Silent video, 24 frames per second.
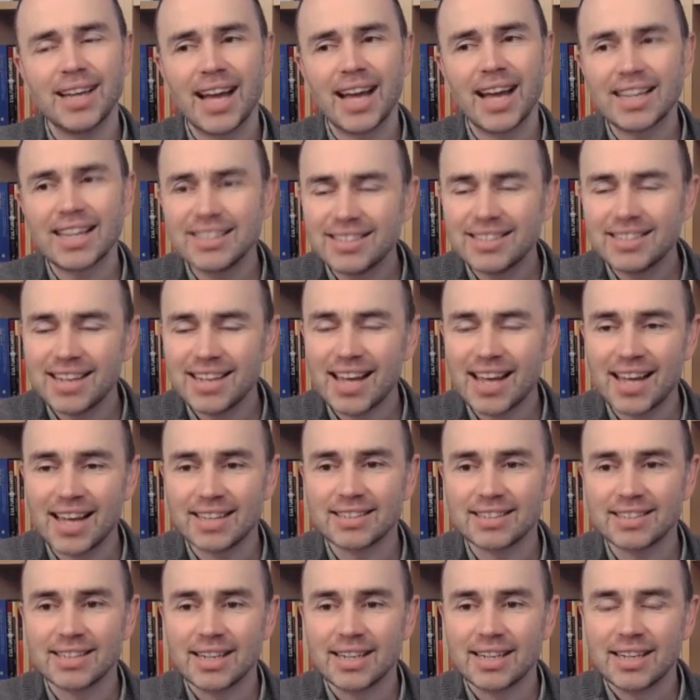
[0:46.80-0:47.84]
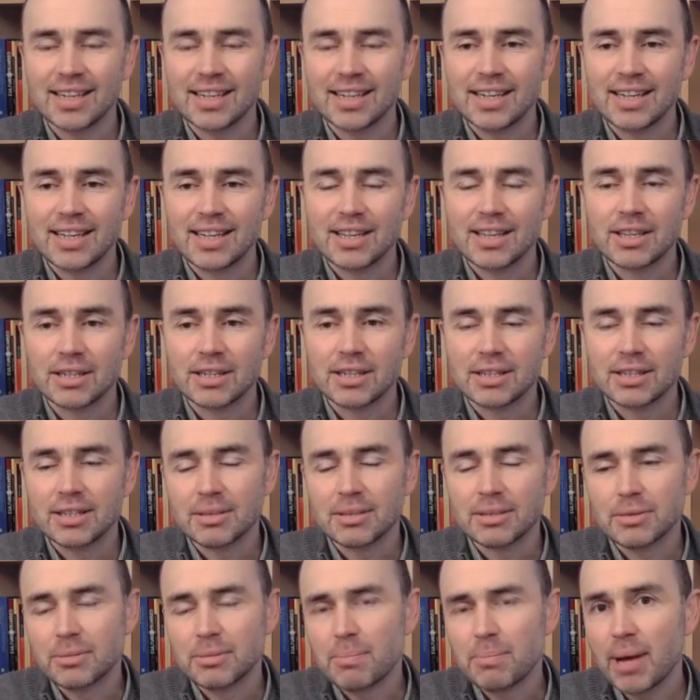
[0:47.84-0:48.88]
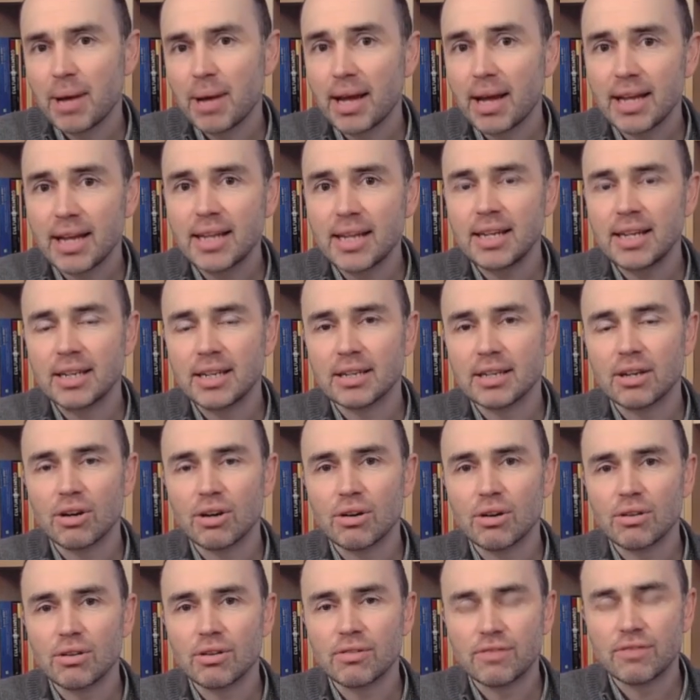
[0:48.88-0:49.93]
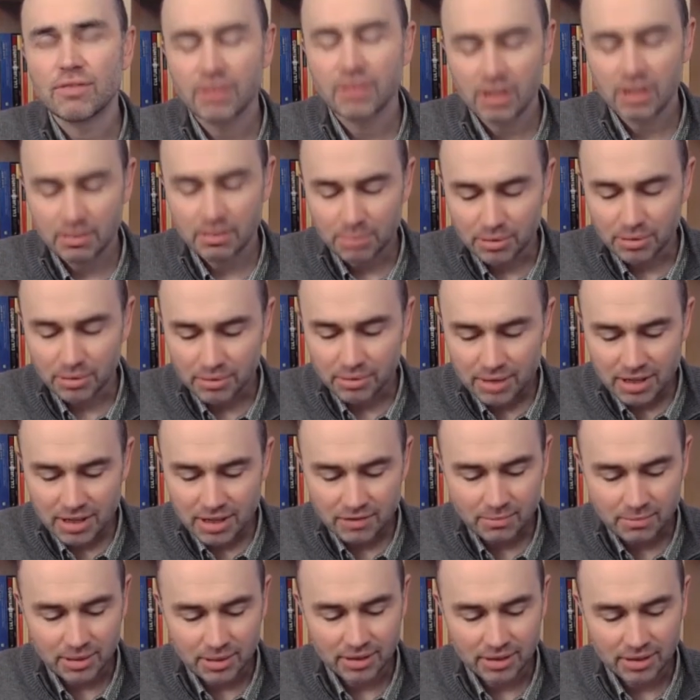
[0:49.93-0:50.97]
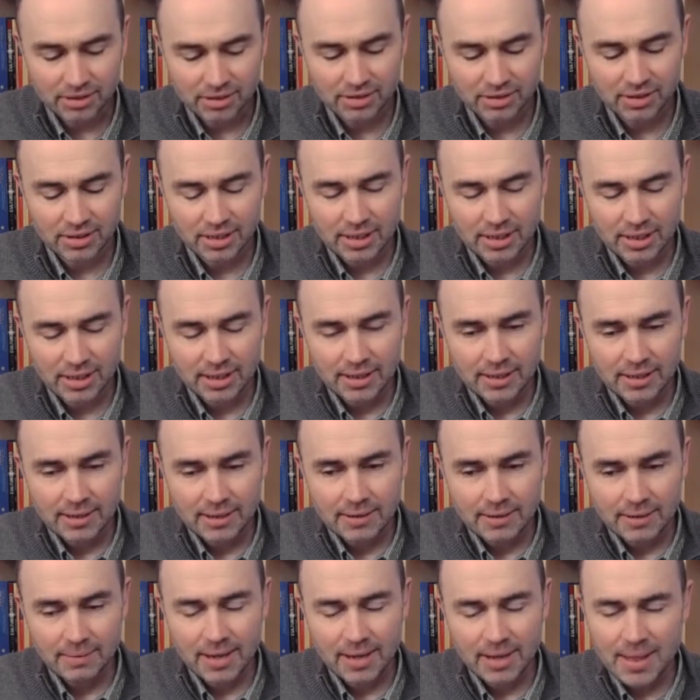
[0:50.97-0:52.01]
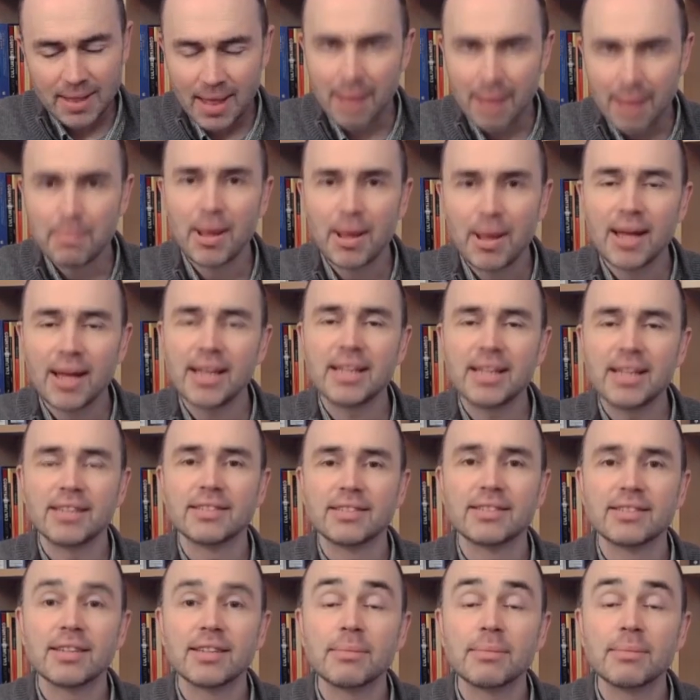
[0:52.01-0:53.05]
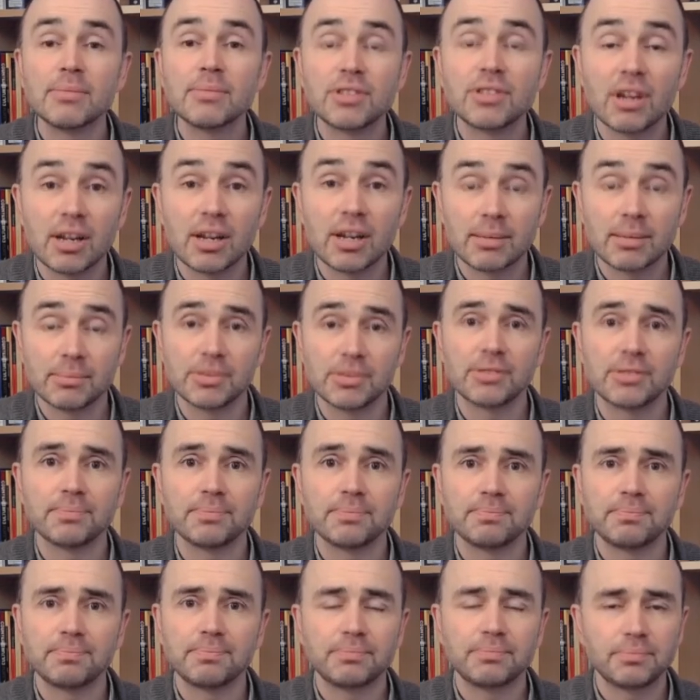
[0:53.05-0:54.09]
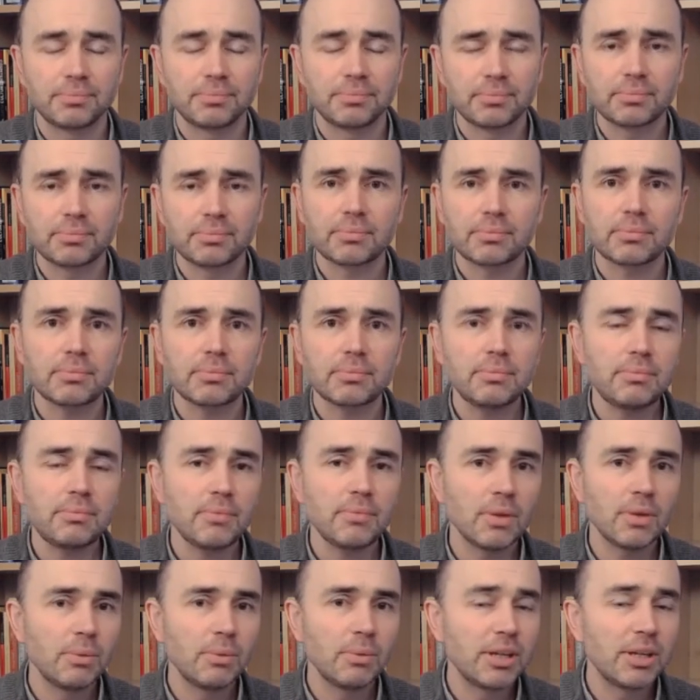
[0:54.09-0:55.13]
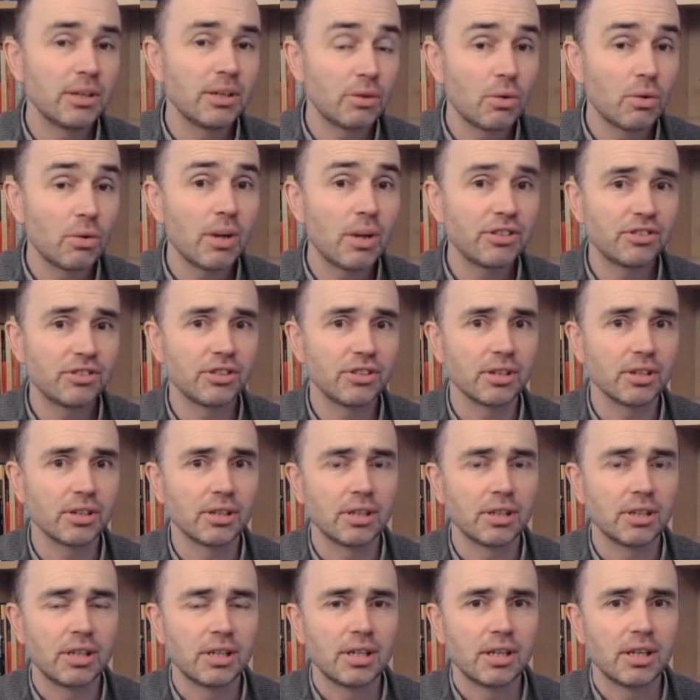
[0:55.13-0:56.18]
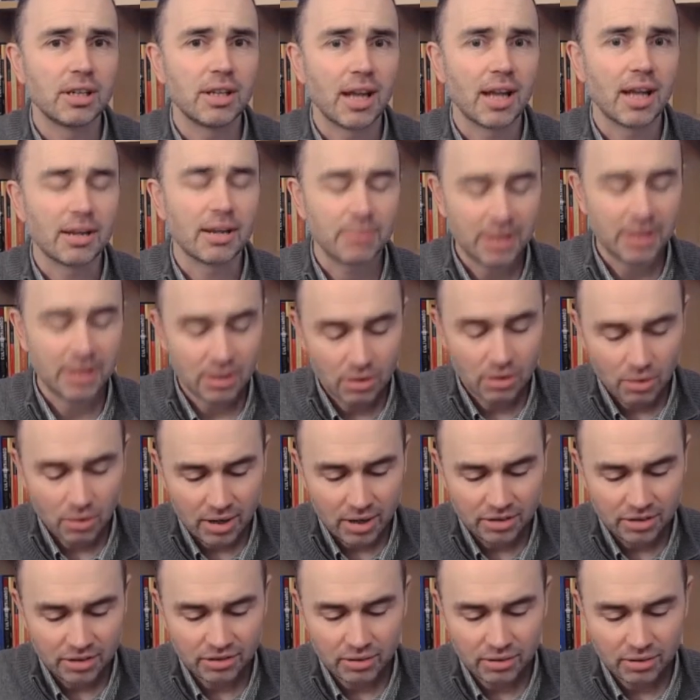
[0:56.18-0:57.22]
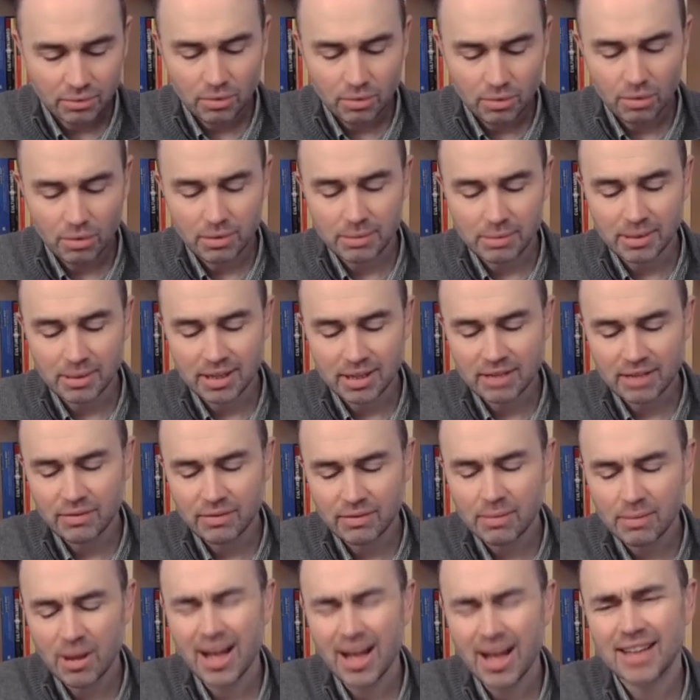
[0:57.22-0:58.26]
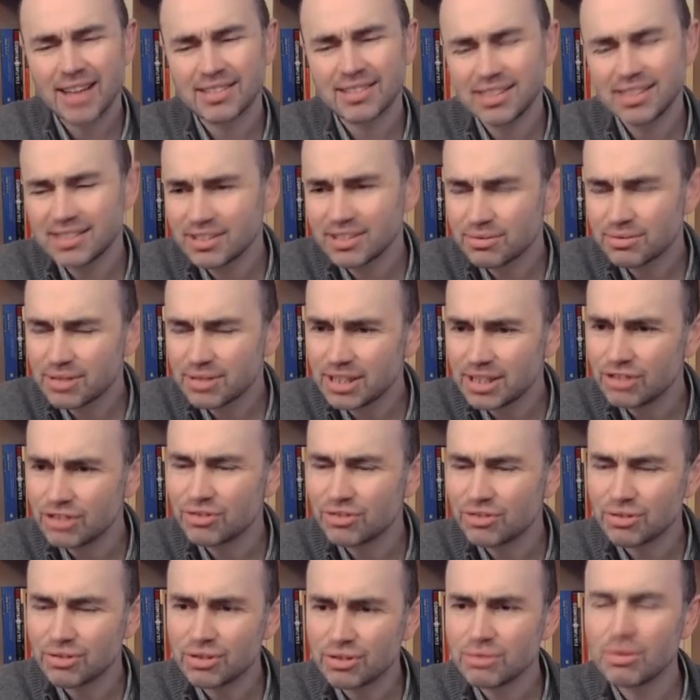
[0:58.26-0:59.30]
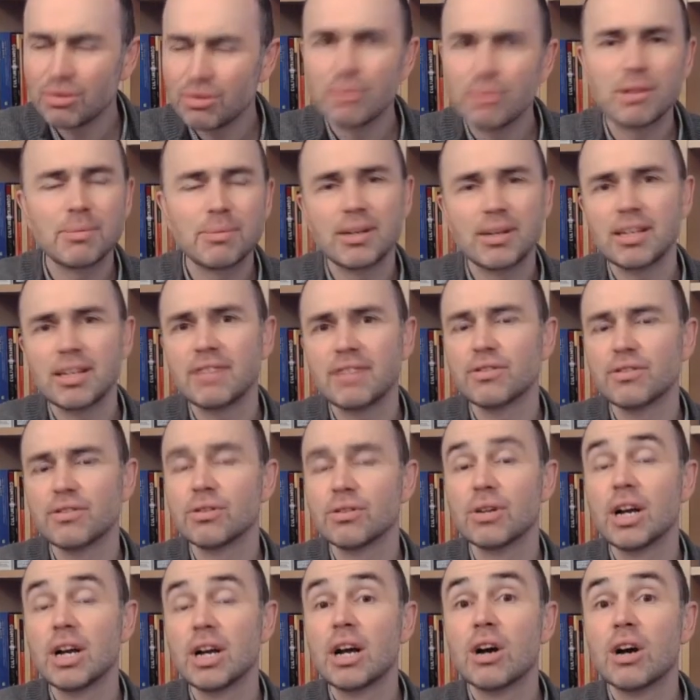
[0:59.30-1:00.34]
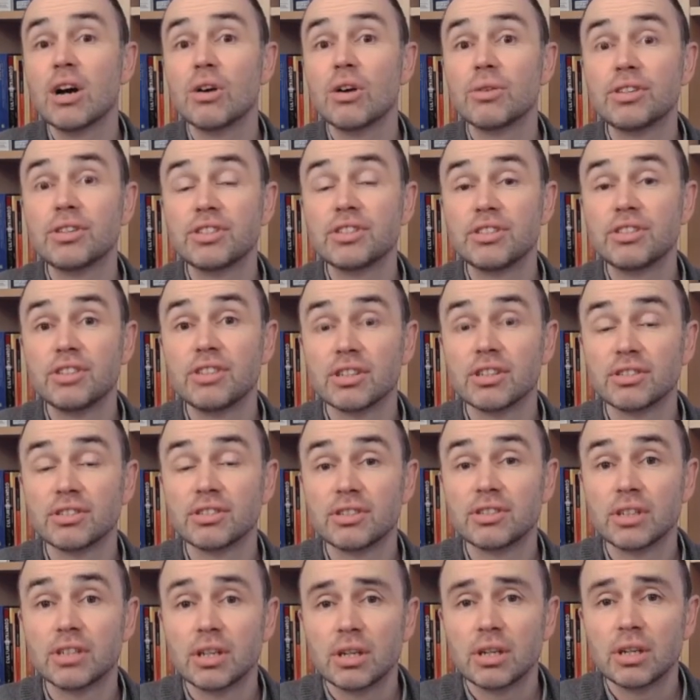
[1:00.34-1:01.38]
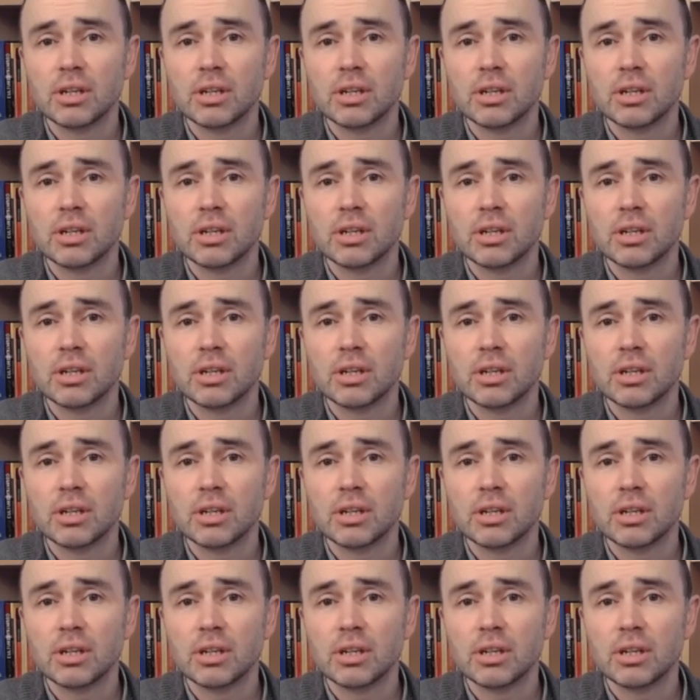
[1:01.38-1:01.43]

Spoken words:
And yet, the pain of a bereavement, in that pain, sometimes we can question that. We can question what we believe. We might ask, is this really true what we believe, or is it just